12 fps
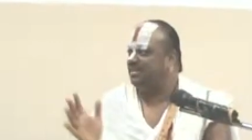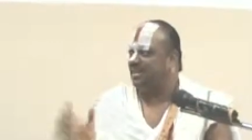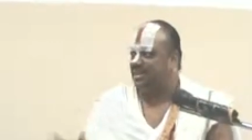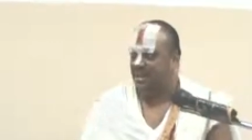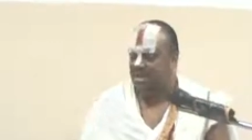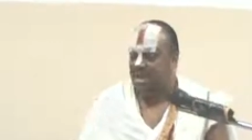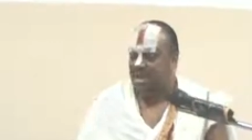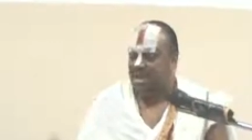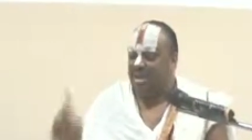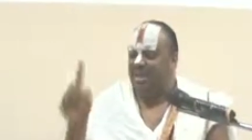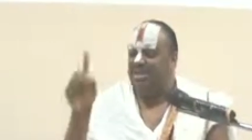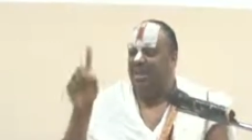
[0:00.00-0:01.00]
they say that
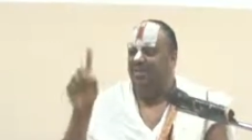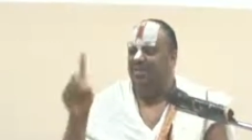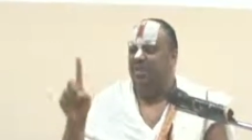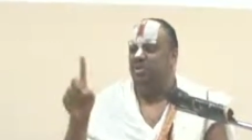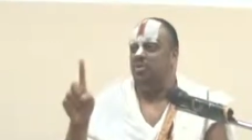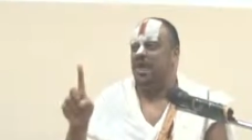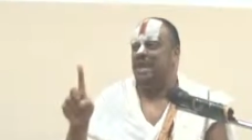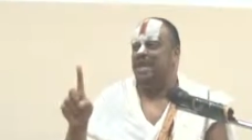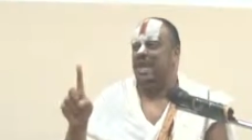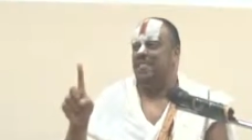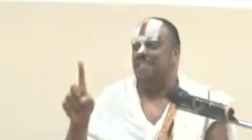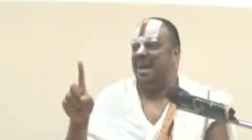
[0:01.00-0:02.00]
each and every
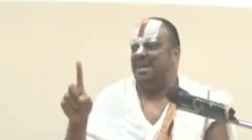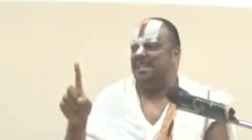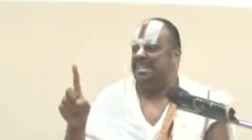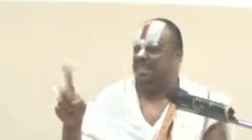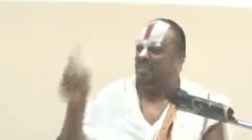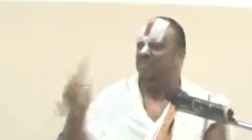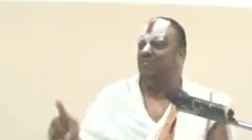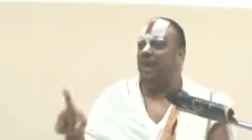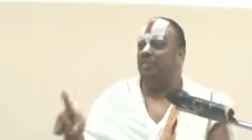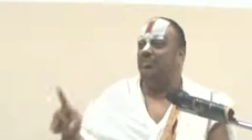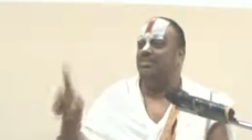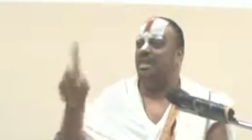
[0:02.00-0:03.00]
neuron can maximum
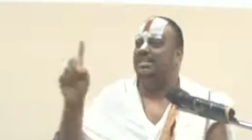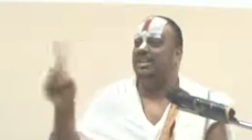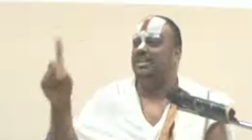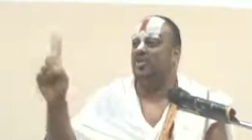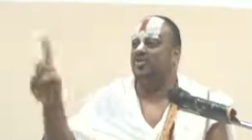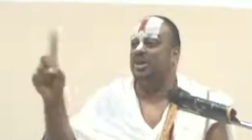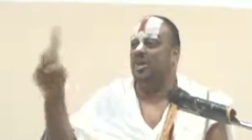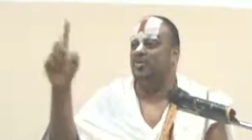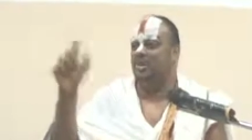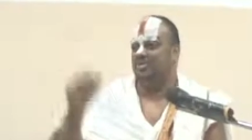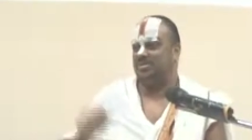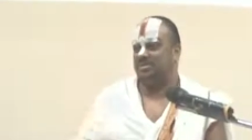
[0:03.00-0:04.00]
form 30,000
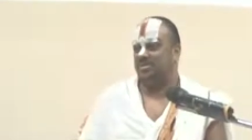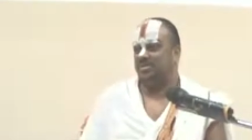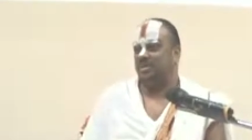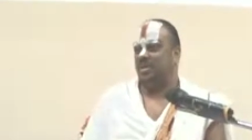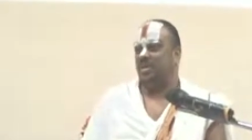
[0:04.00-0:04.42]
networks.